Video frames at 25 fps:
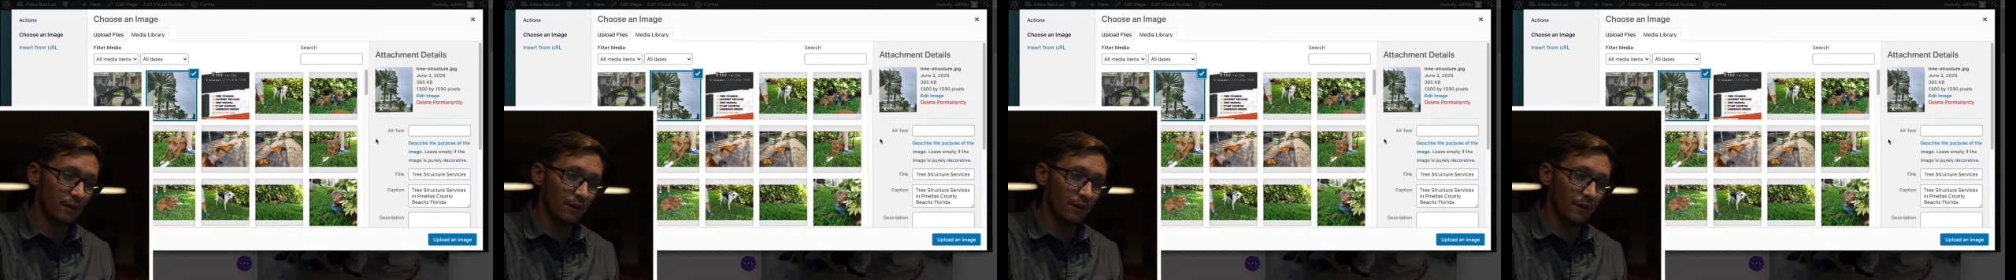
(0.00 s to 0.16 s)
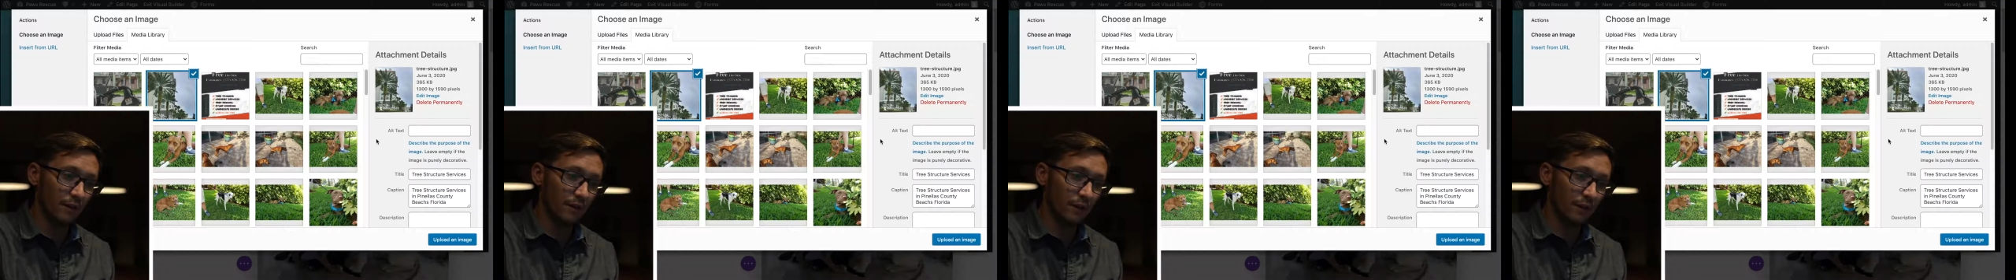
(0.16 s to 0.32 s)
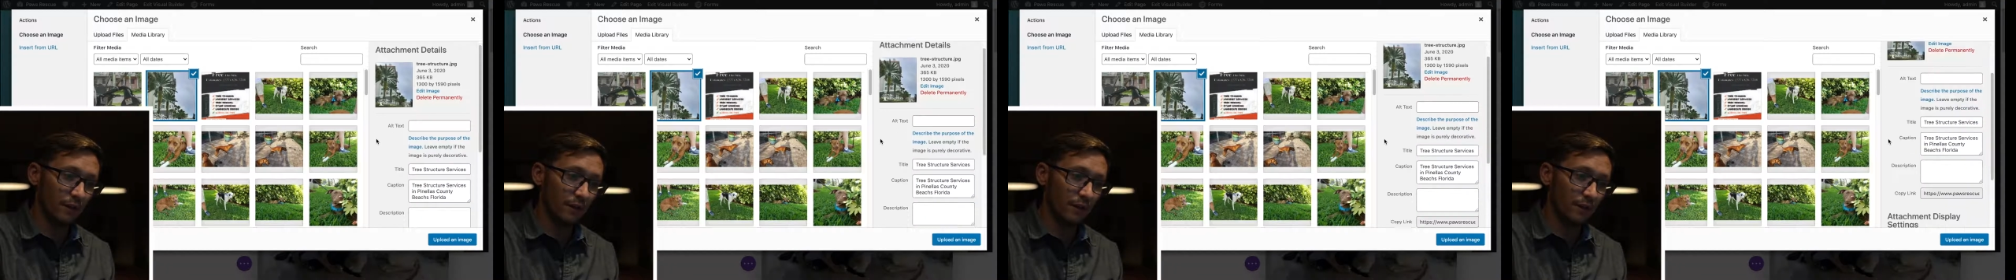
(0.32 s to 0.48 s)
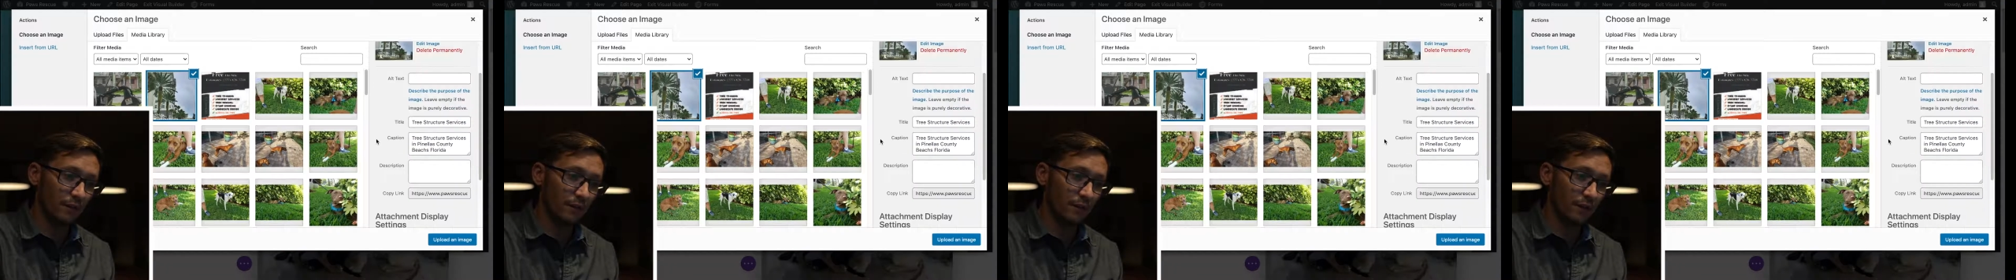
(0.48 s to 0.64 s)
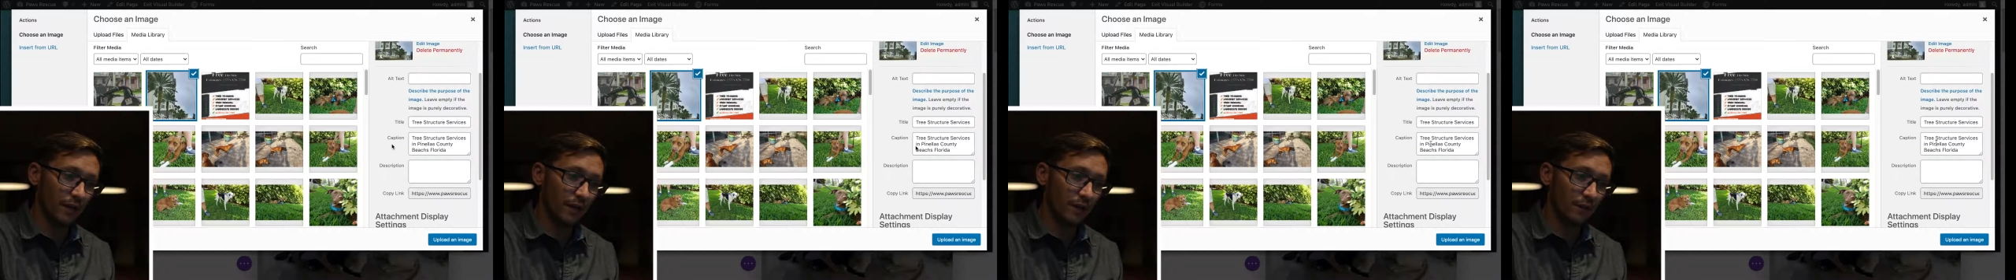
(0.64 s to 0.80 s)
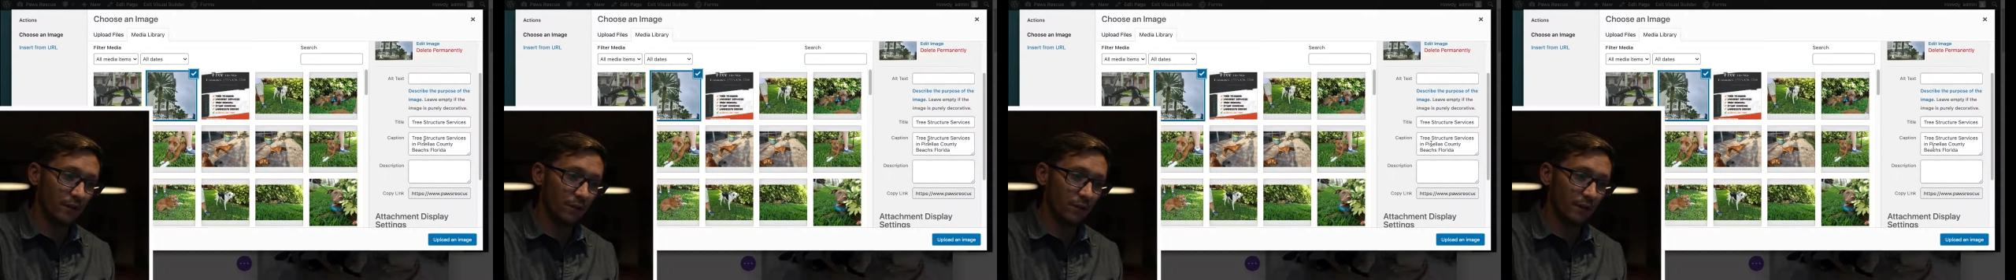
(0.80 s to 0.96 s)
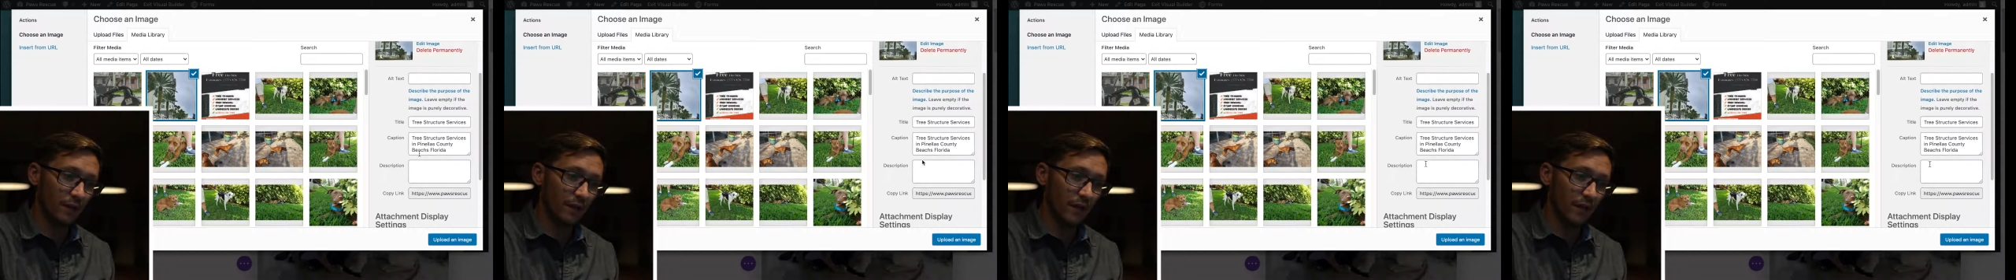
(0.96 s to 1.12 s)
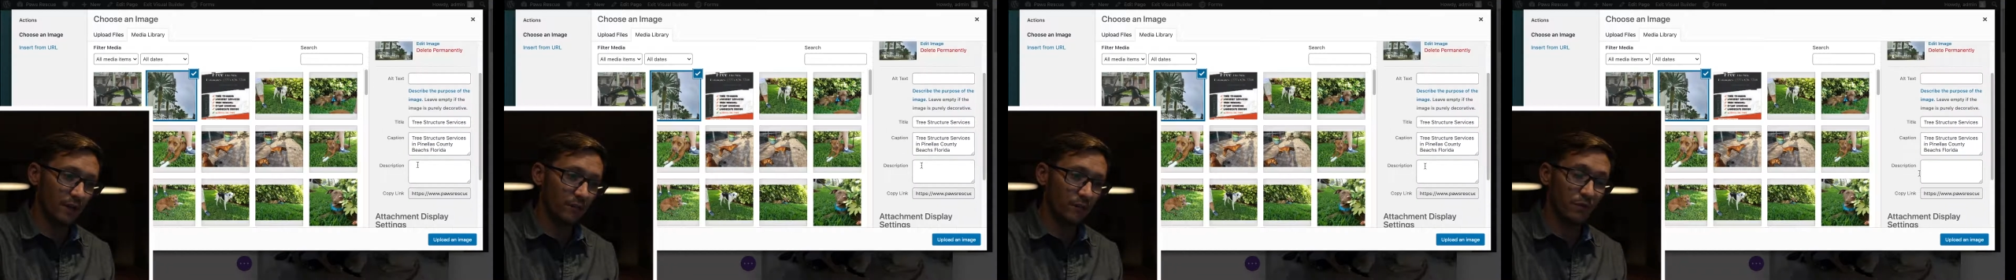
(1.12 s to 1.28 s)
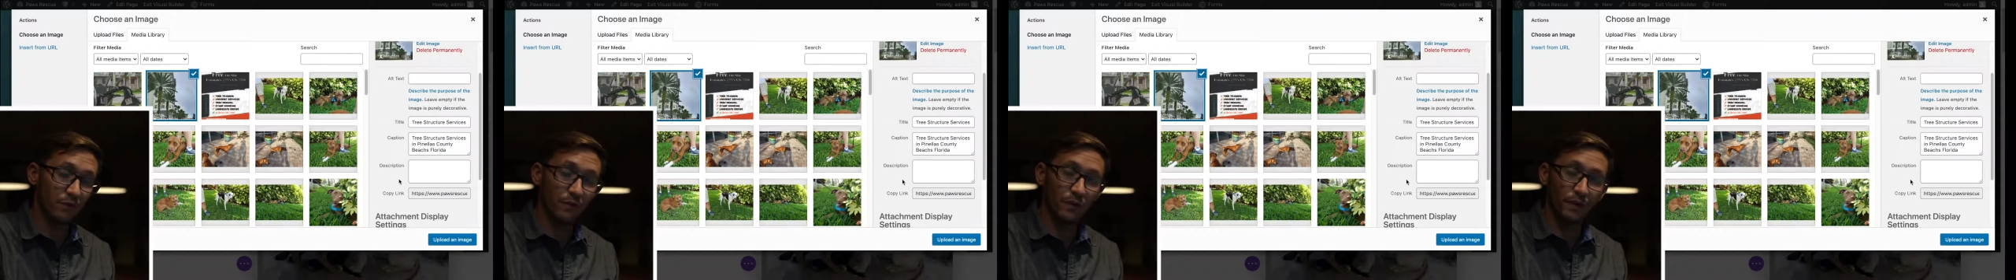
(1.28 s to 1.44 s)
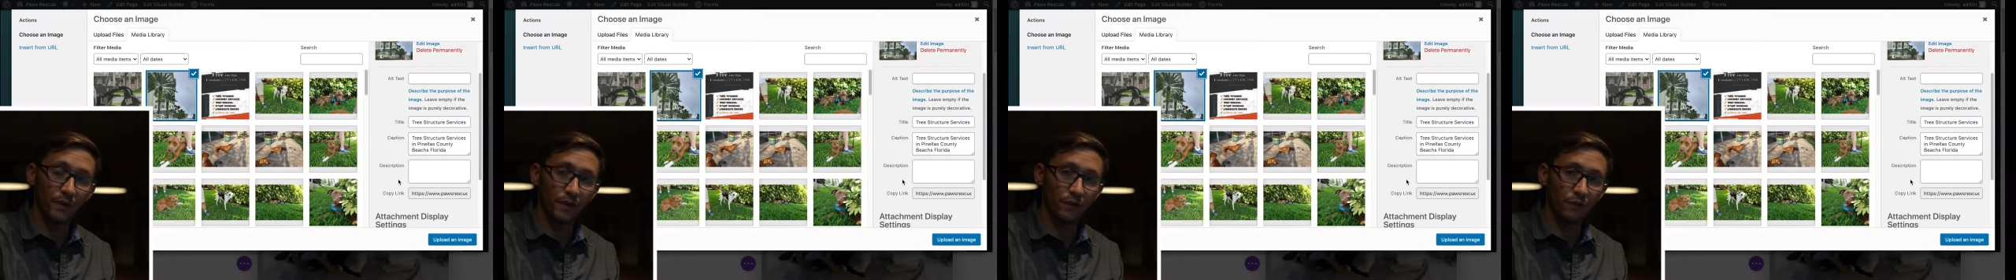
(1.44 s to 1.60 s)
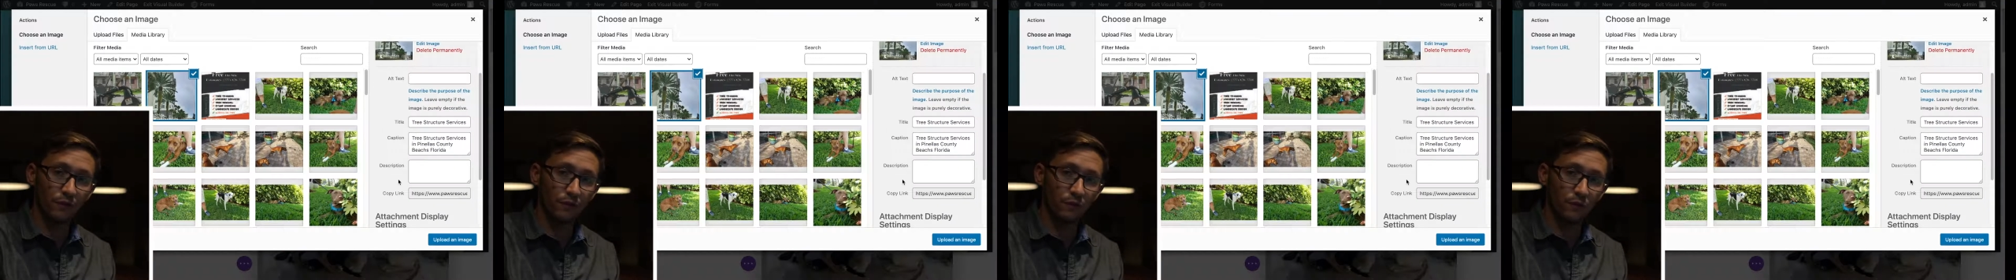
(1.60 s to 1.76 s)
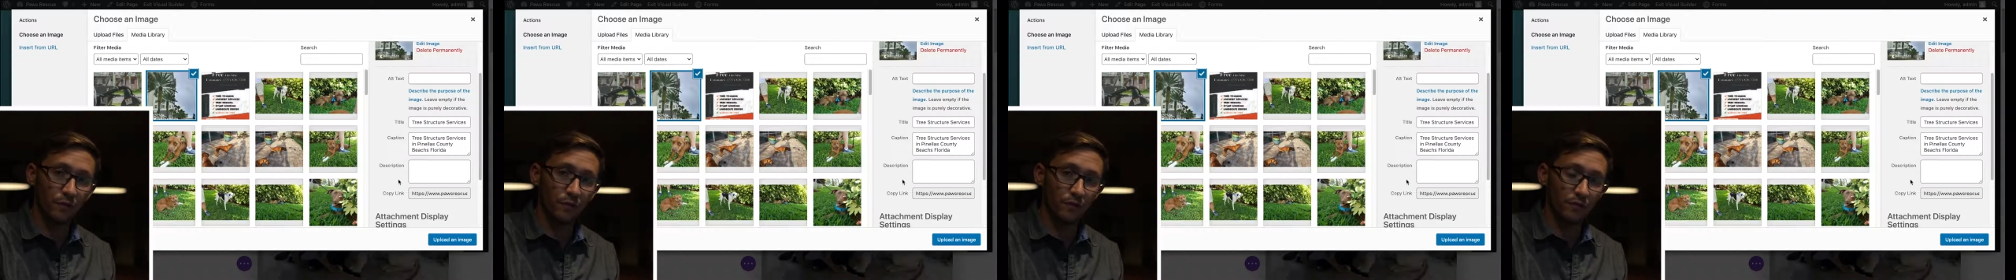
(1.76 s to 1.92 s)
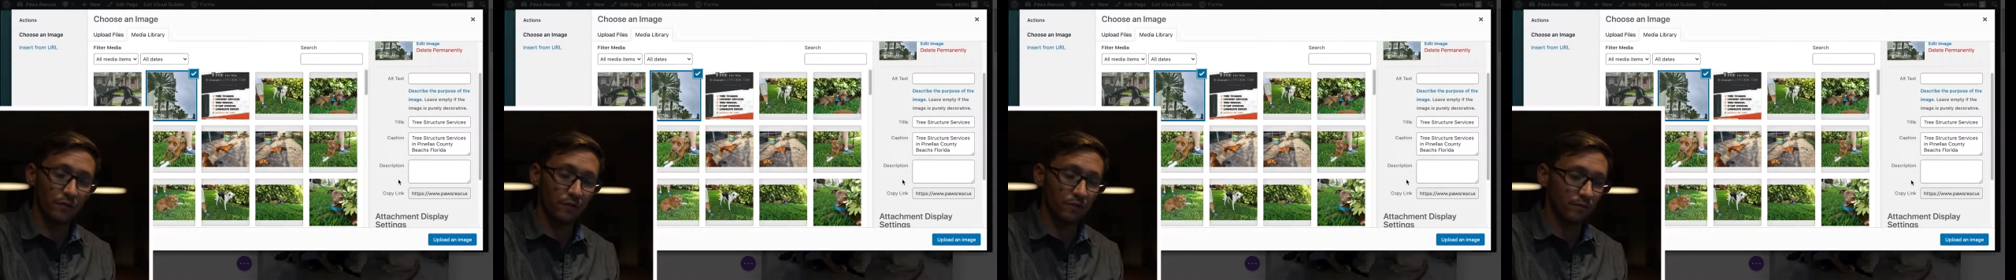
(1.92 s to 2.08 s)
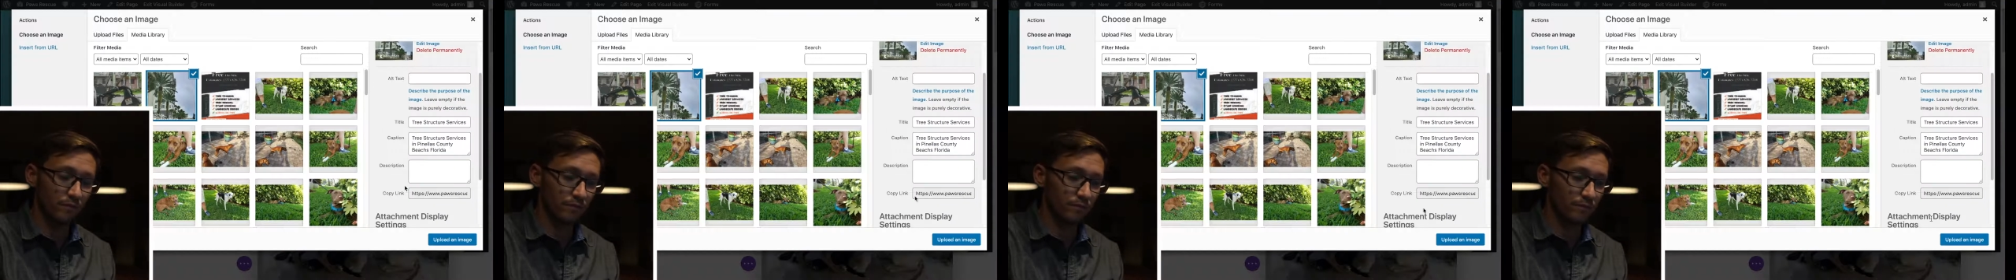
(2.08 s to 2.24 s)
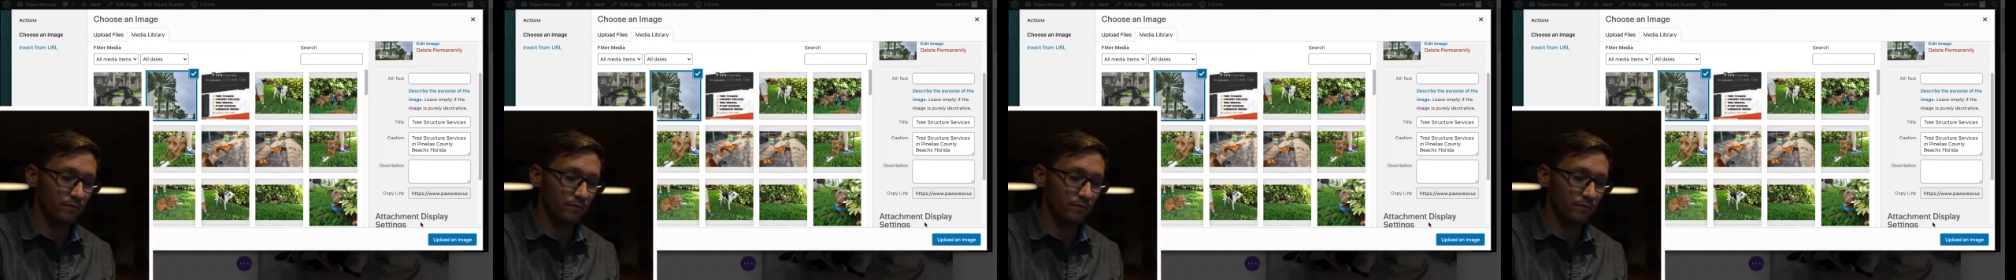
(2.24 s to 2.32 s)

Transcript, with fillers: the title, caption, and description.